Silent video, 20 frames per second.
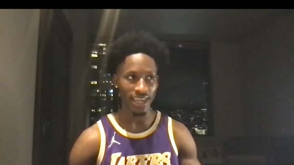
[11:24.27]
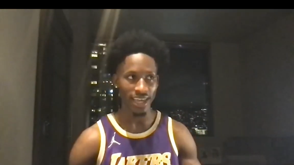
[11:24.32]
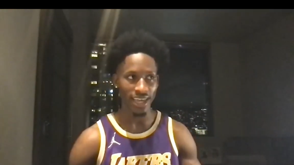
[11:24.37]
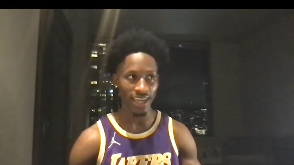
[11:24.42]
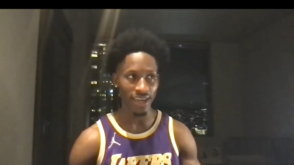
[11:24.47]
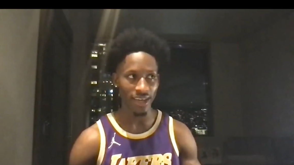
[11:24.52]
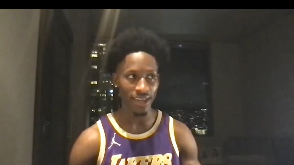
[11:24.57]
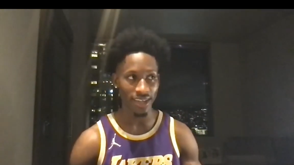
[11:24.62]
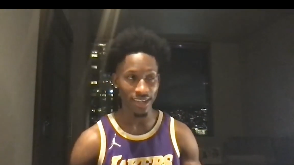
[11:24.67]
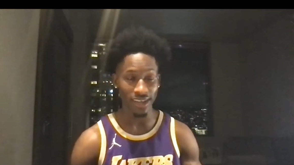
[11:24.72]

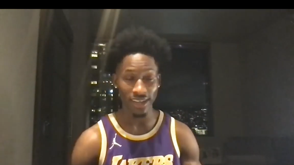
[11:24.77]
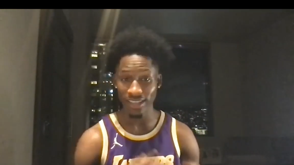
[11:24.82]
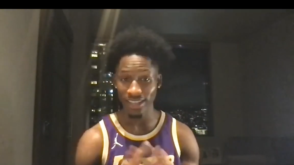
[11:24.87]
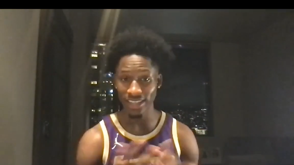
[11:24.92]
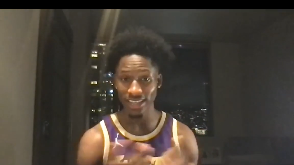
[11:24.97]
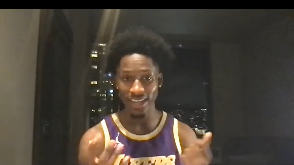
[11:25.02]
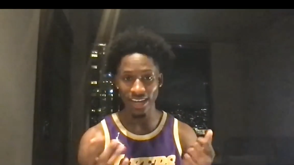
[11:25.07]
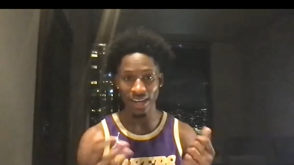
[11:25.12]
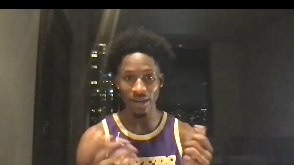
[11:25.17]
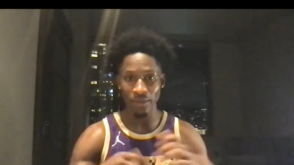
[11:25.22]
And
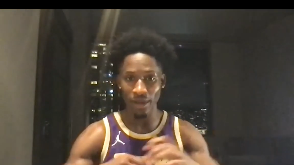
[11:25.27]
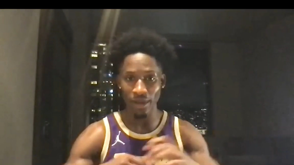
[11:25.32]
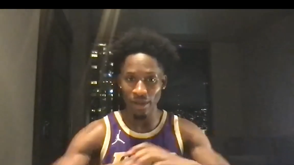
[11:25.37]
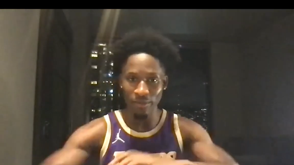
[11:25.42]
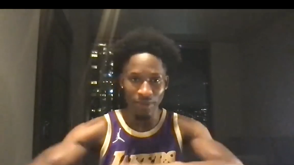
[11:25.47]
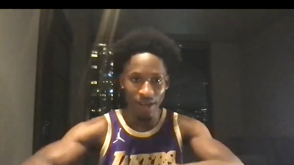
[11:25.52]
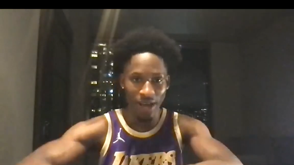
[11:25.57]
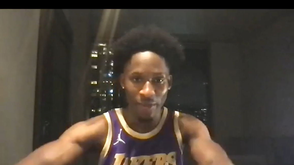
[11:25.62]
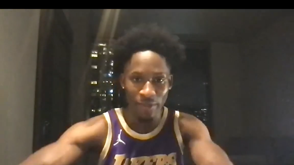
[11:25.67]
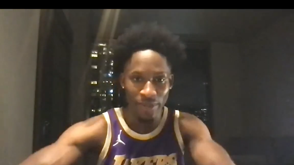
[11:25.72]
again,
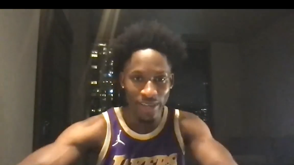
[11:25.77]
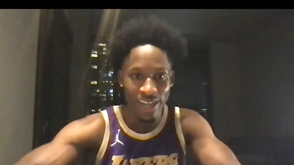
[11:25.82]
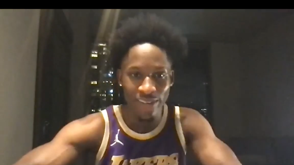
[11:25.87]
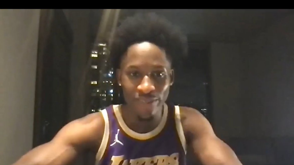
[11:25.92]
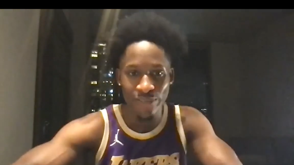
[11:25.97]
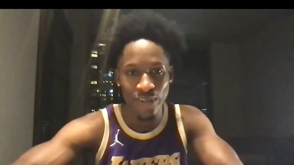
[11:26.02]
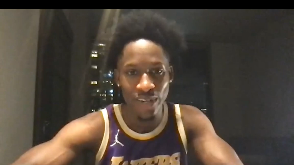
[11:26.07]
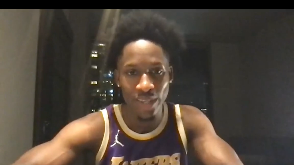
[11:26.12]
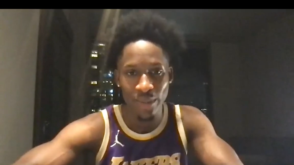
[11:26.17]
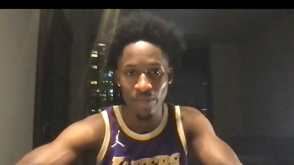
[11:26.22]
I'm here
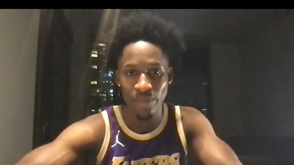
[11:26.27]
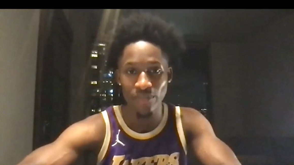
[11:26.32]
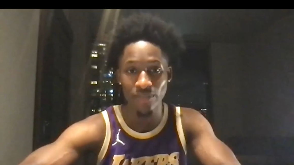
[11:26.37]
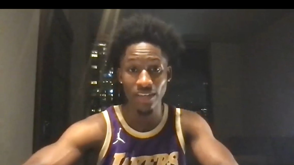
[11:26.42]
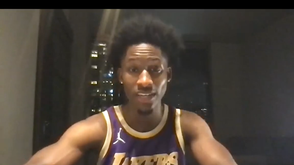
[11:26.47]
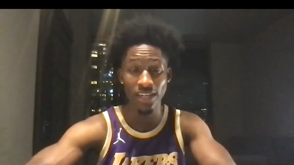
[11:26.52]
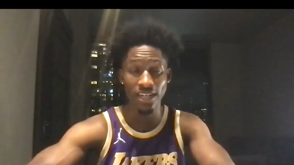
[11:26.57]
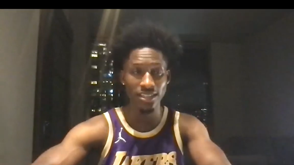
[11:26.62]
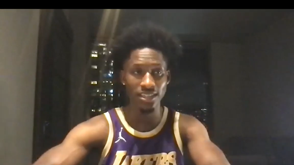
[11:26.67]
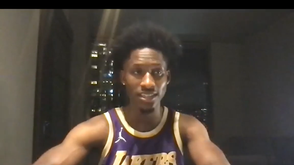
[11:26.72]
if you need me
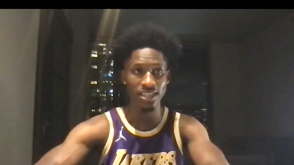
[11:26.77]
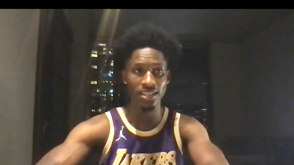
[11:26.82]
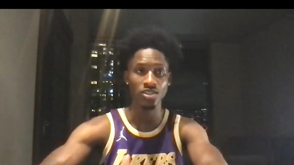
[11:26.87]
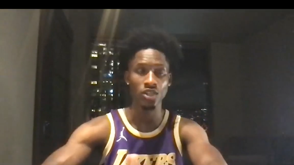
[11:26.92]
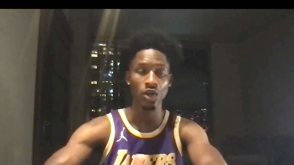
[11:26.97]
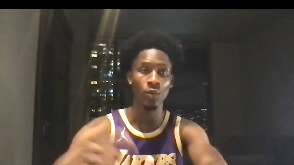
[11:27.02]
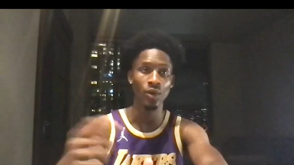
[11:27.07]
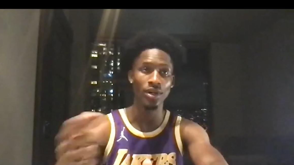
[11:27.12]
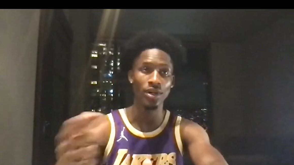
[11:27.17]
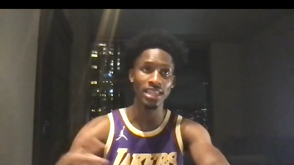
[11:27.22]
for anything.
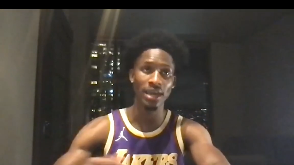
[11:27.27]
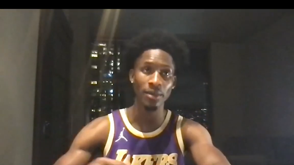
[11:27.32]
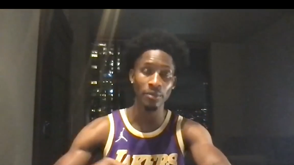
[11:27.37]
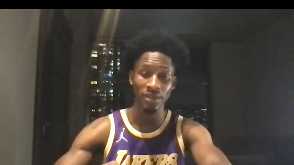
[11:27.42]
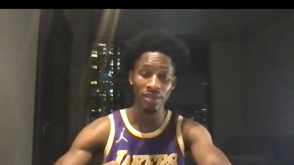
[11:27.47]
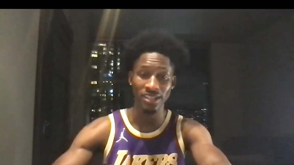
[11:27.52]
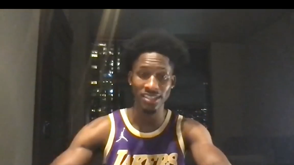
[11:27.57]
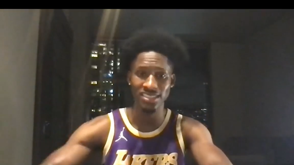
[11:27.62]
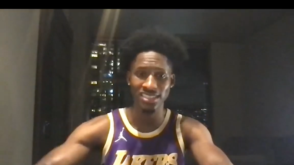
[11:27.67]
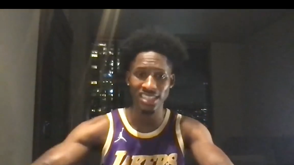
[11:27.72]
So with that
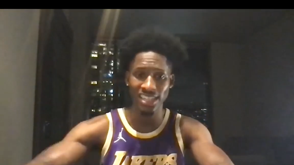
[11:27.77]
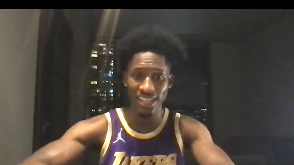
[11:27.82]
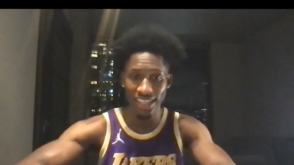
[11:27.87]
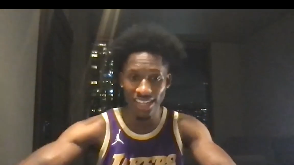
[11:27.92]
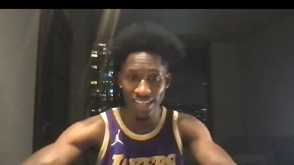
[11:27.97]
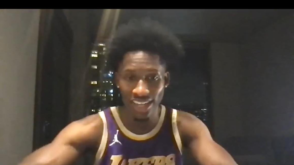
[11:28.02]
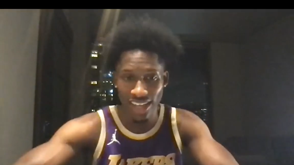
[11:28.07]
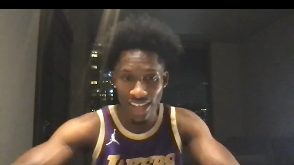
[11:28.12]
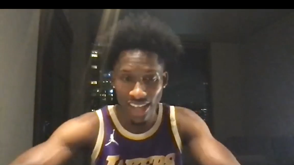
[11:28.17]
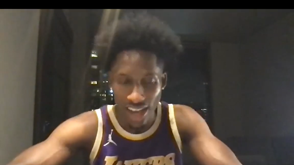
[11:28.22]
being
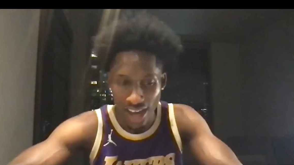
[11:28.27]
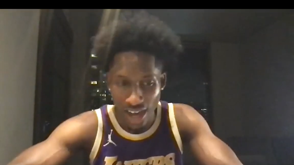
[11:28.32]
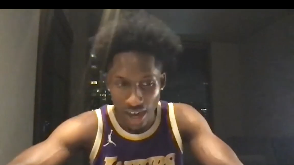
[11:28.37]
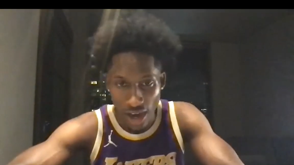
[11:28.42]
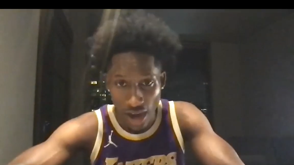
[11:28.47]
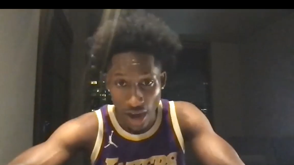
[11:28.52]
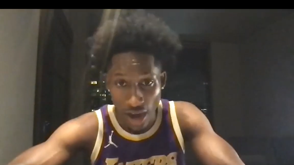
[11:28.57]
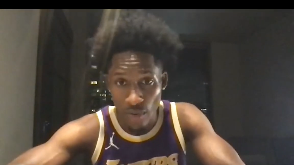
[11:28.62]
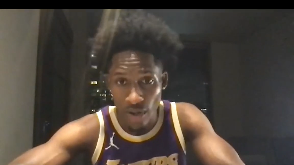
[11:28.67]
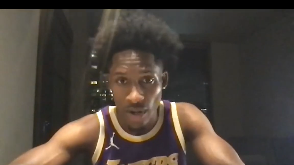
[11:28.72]
said,
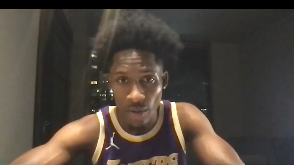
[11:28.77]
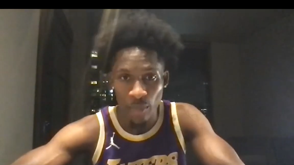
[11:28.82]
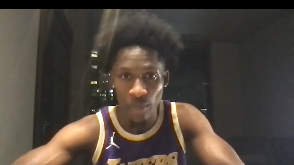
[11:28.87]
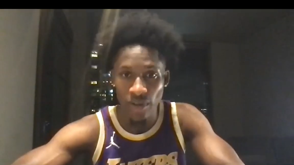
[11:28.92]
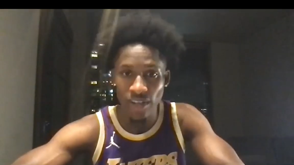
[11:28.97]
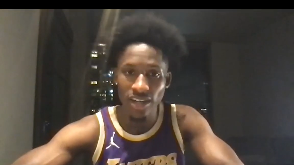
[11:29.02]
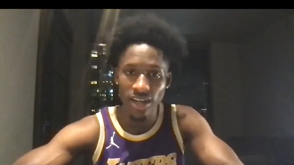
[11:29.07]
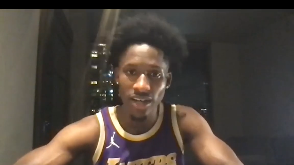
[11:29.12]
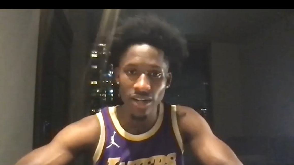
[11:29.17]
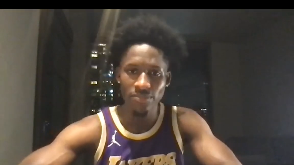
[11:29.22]
I want to
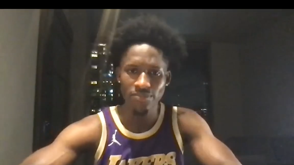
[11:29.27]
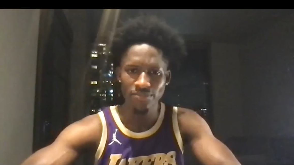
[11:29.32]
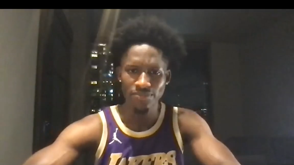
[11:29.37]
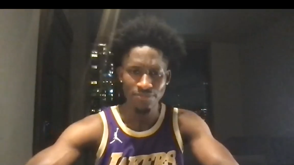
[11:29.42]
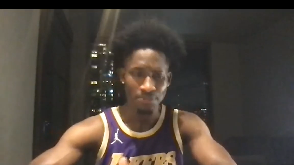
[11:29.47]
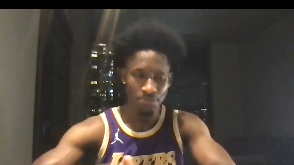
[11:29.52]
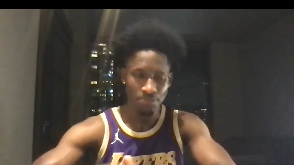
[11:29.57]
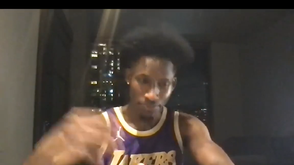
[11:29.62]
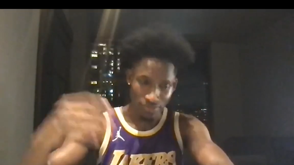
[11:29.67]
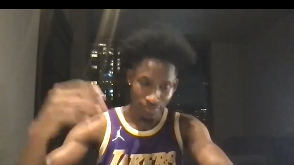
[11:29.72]
bring
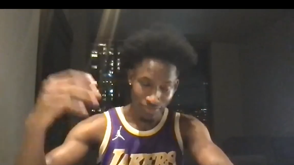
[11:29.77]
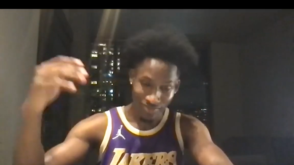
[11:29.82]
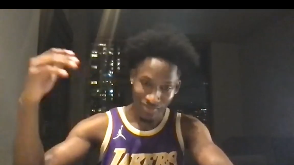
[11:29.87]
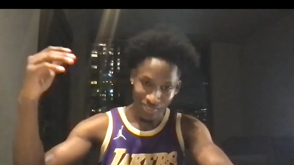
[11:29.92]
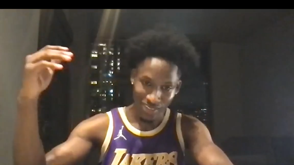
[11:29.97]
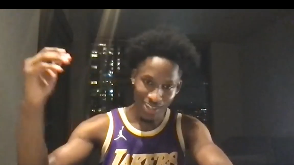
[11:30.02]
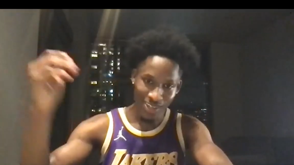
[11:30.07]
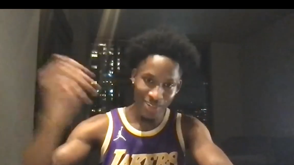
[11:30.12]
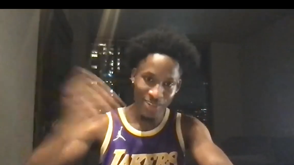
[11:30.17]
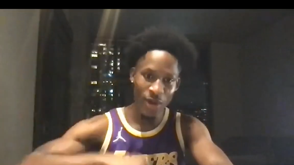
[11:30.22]
up,
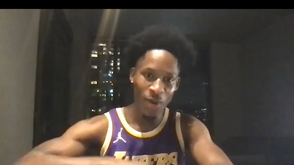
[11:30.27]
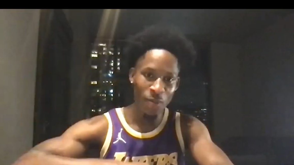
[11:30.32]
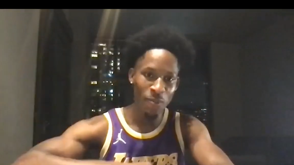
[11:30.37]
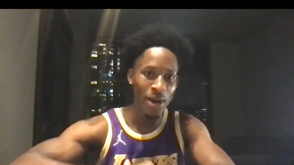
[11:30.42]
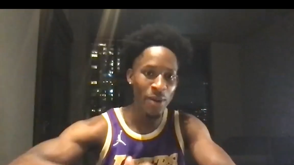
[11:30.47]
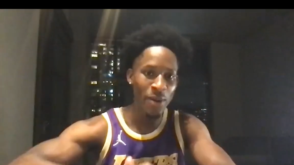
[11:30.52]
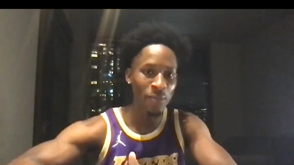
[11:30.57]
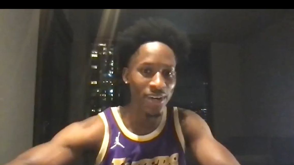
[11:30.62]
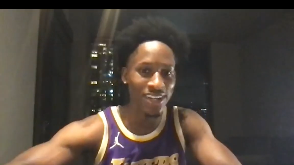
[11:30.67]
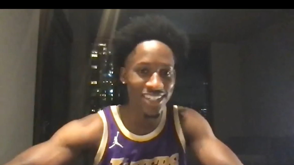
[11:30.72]
you know,
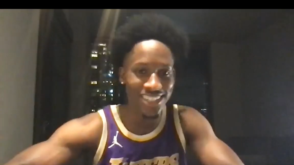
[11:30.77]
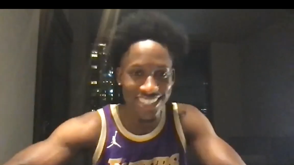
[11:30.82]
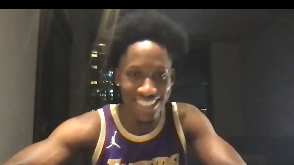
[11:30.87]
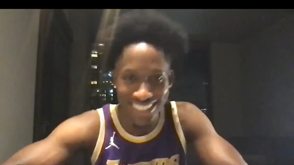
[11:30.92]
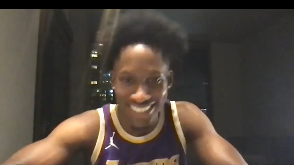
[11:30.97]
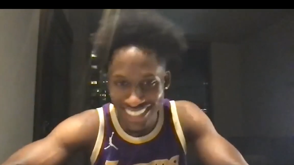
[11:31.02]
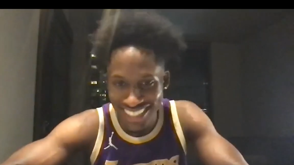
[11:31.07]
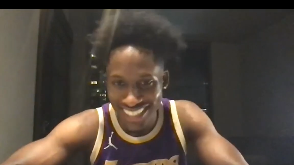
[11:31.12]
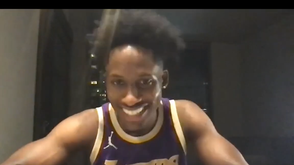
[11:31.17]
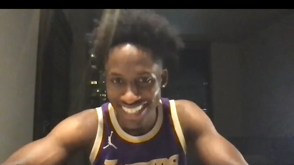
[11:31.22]
my
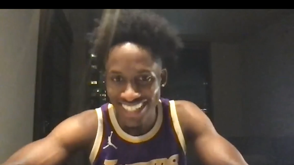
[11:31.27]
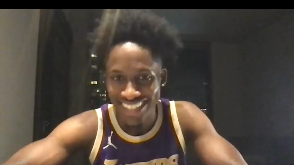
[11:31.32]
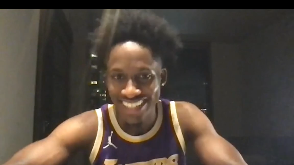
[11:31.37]
brother,